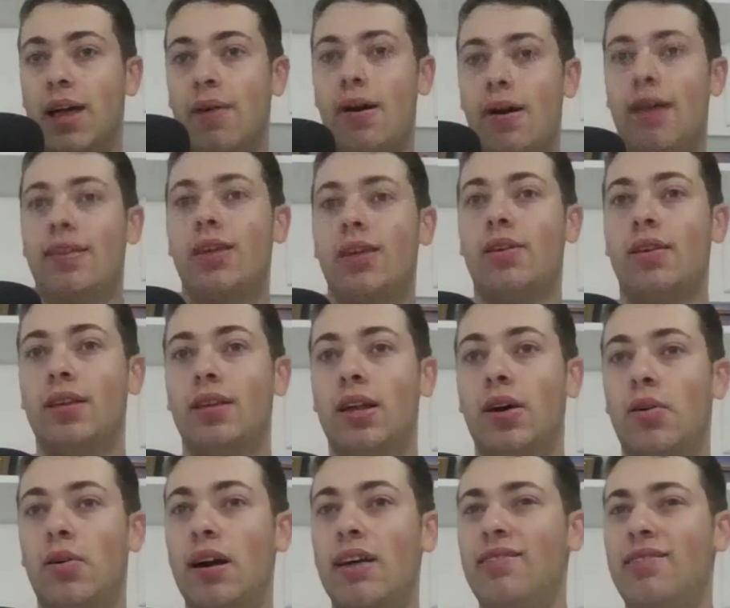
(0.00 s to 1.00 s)
no.
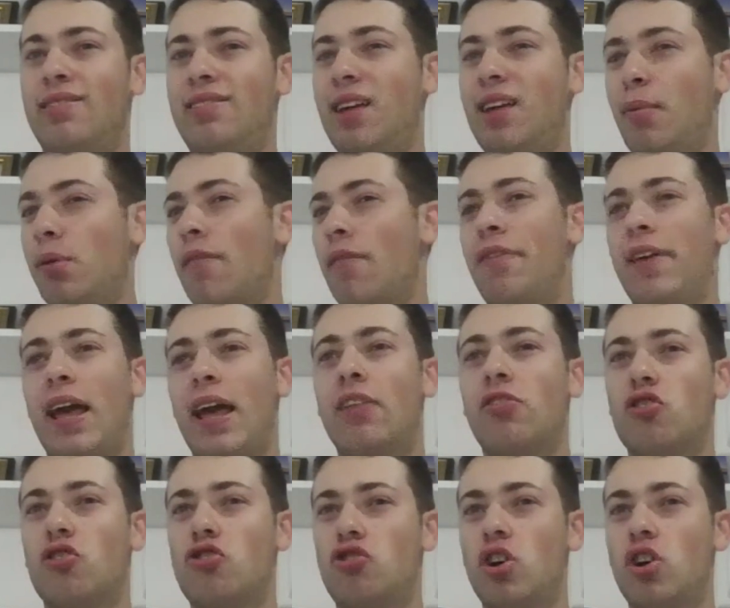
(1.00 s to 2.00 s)
As WFAN's
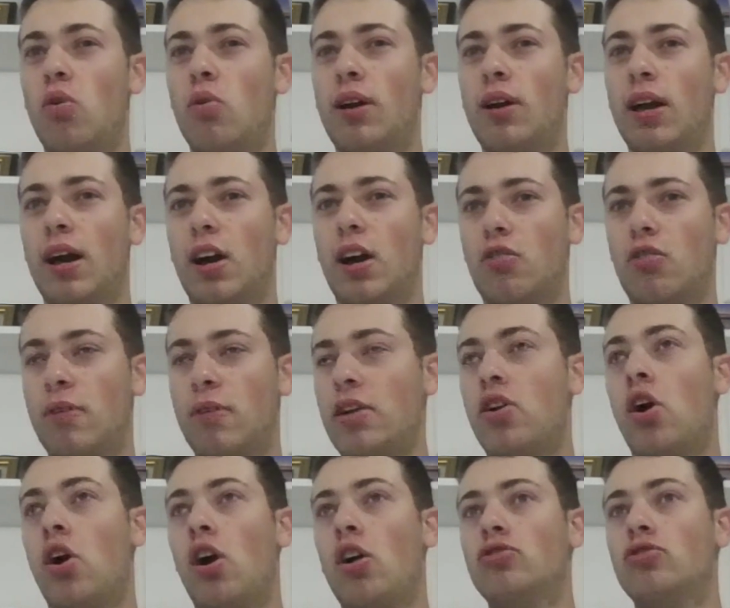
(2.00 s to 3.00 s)
a joke. Craig
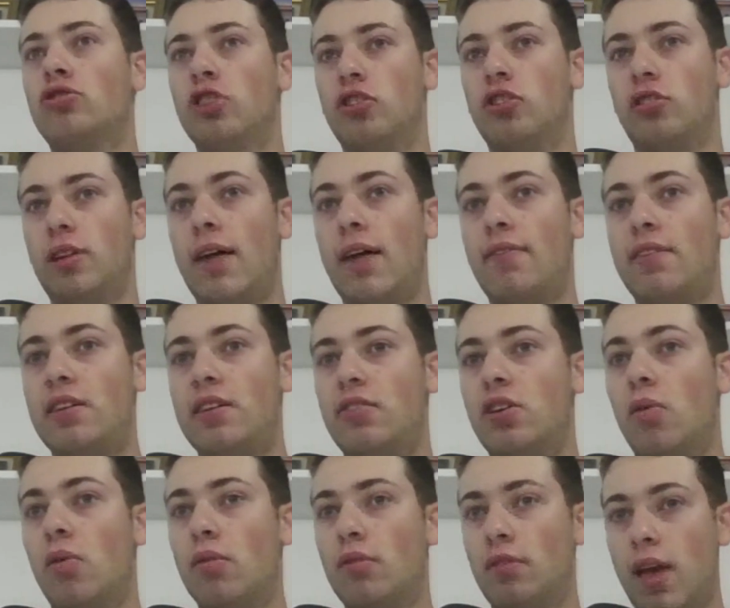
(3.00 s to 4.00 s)
Carton just left. He's
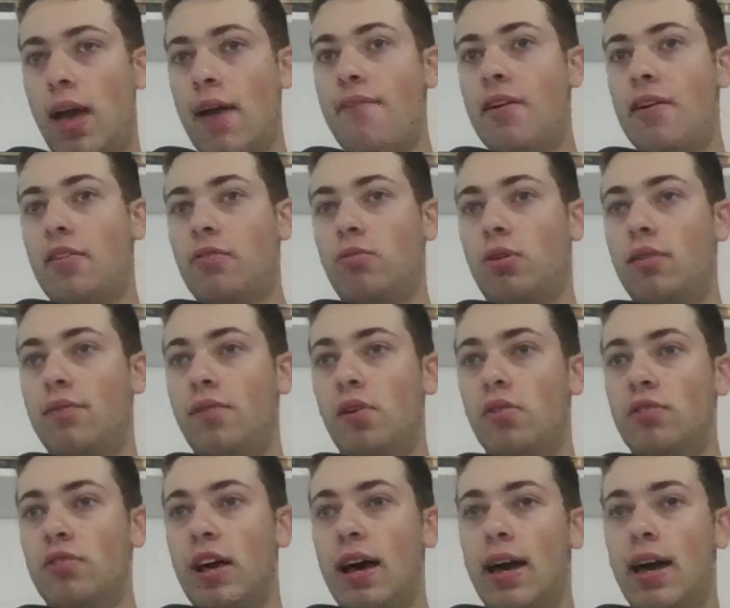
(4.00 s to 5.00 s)
going to FS1 full
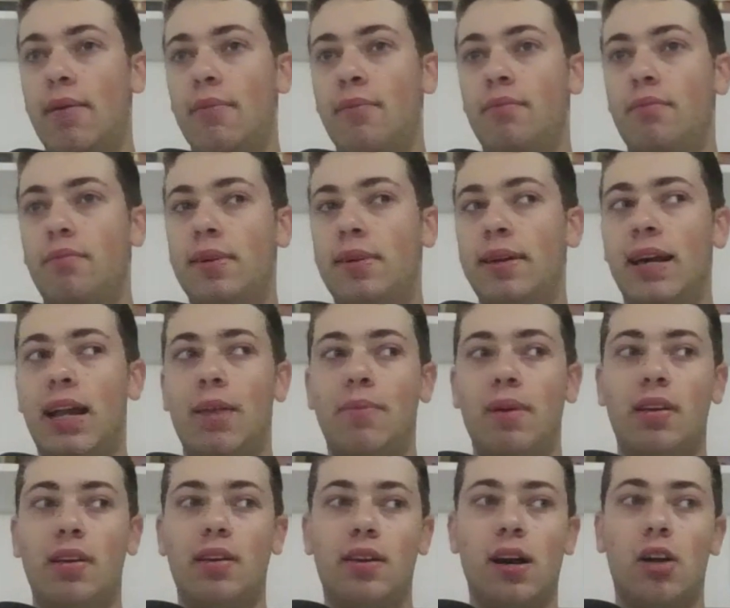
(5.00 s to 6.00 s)
time. He got a
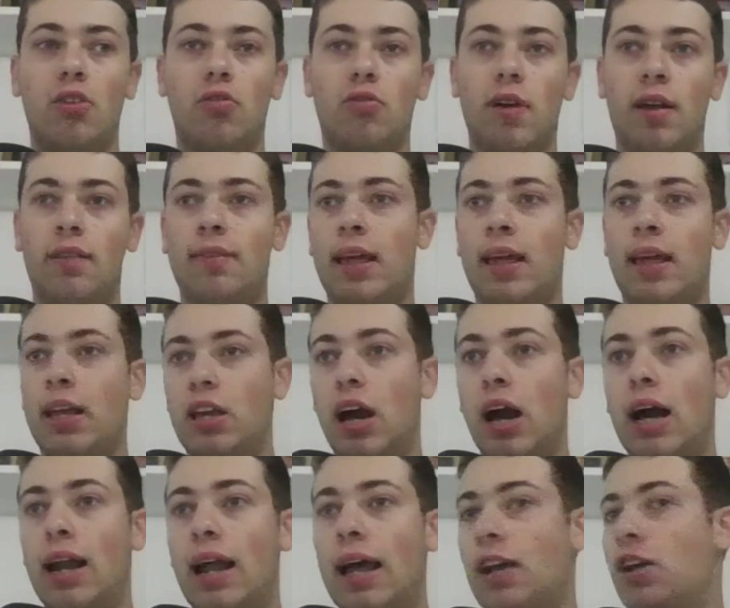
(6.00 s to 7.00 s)
big contract. Thank
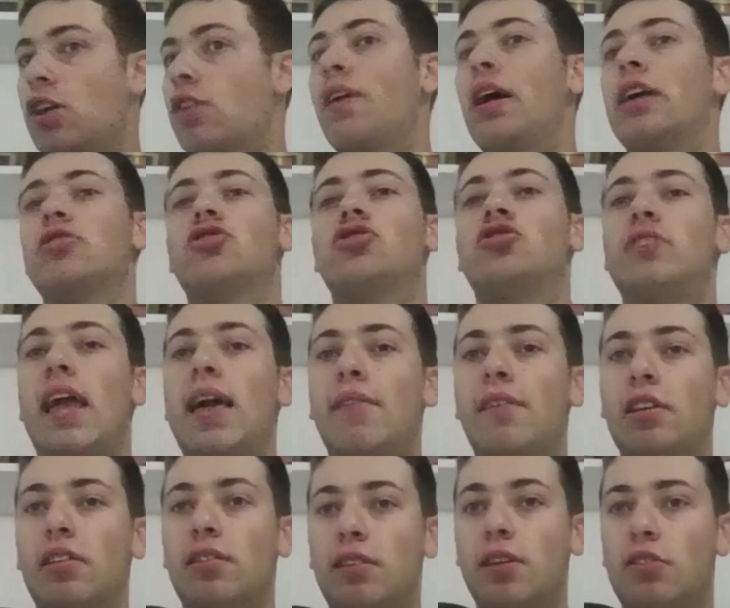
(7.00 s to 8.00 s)
God. I could not stand
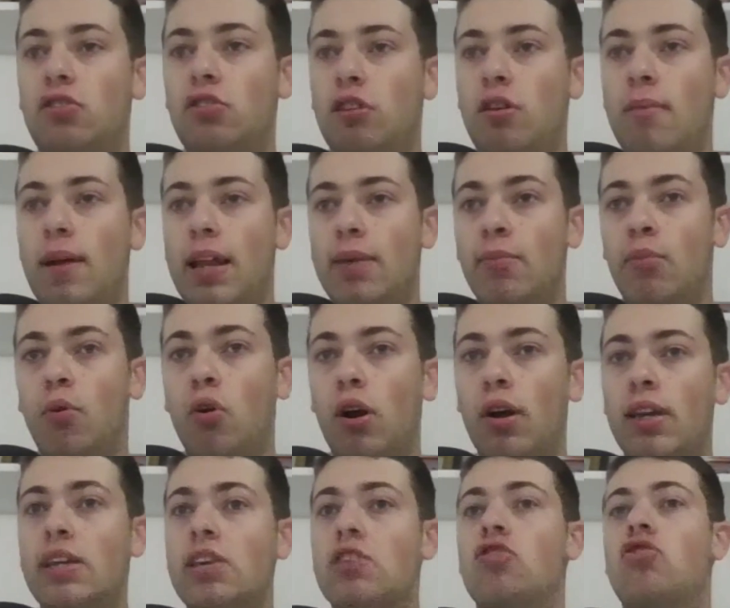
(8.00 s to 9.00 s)
listening to him
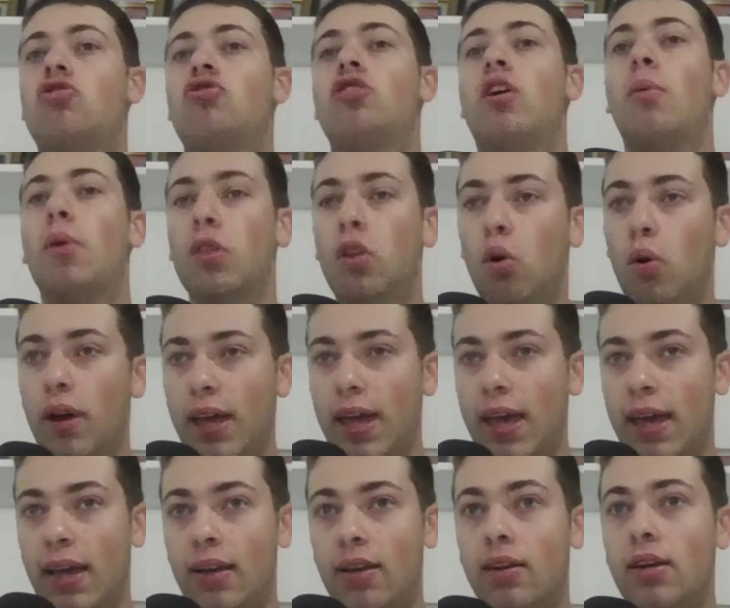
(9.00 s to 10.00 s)
anymore. He's so
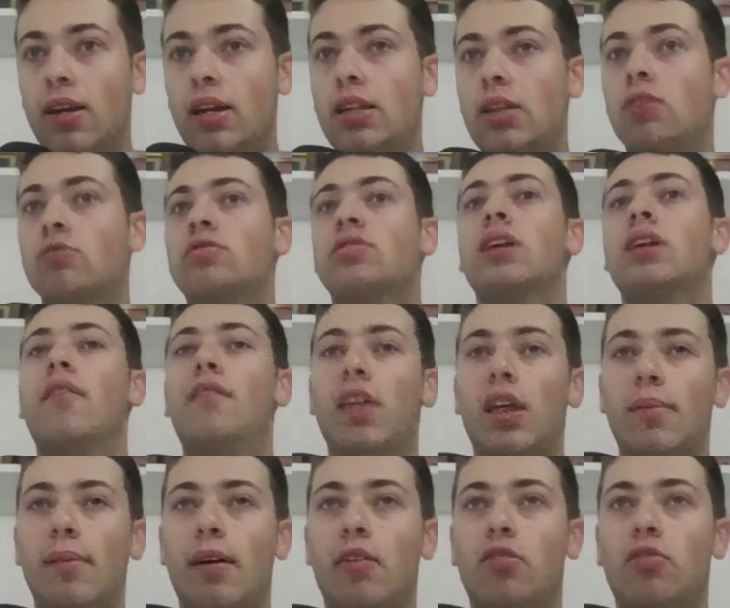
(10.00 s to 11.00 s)
annoying. He knows
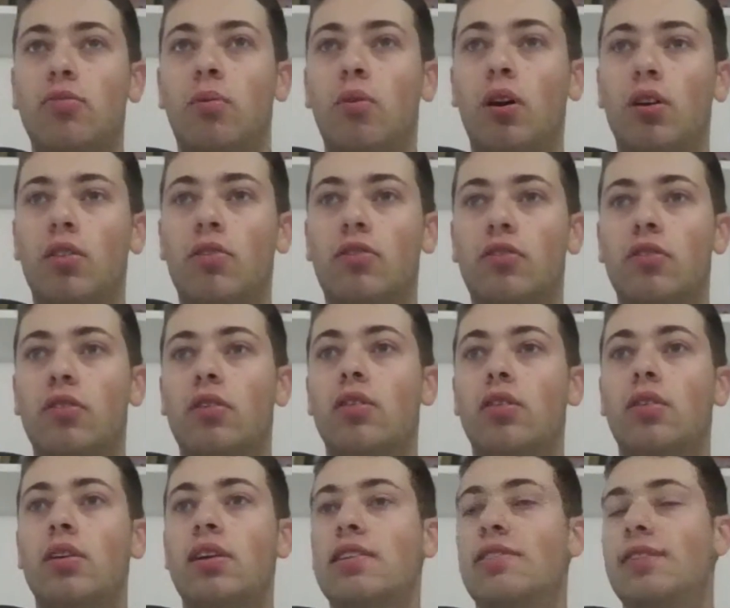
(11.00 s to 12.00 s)
nothing about sports.
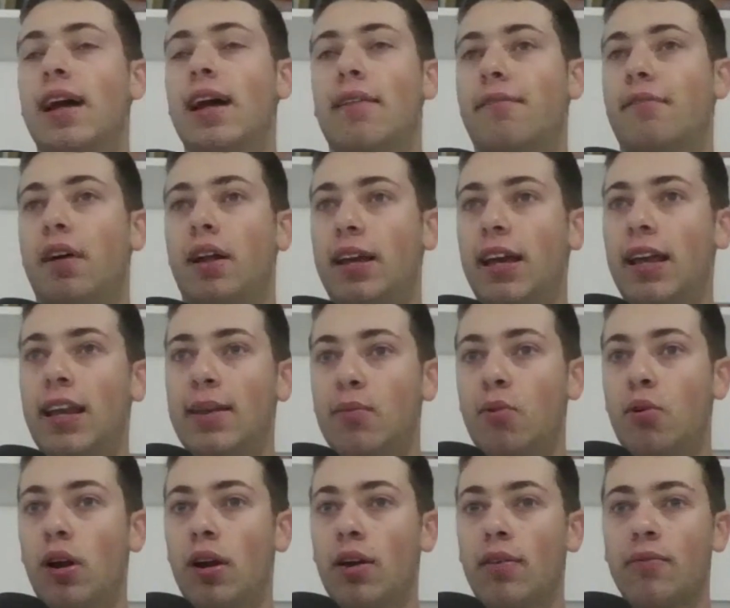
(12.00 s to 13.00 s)
He's not funny
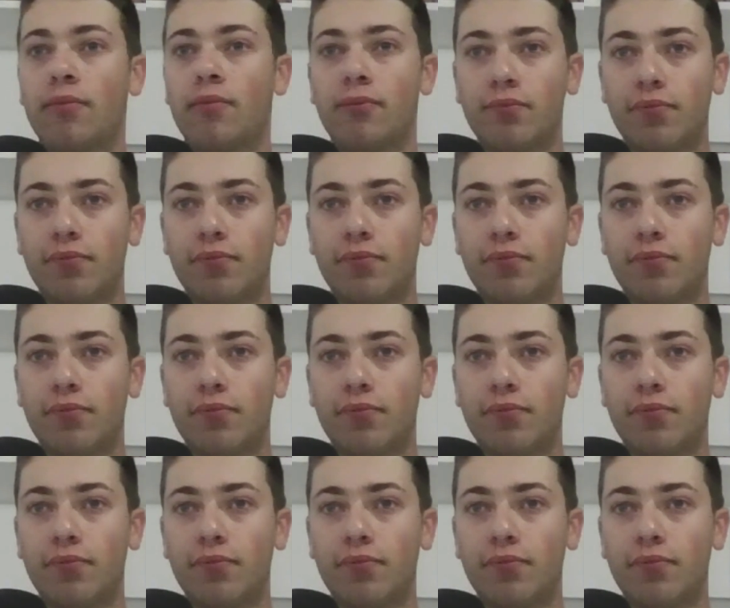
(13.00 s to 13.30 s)
anymore.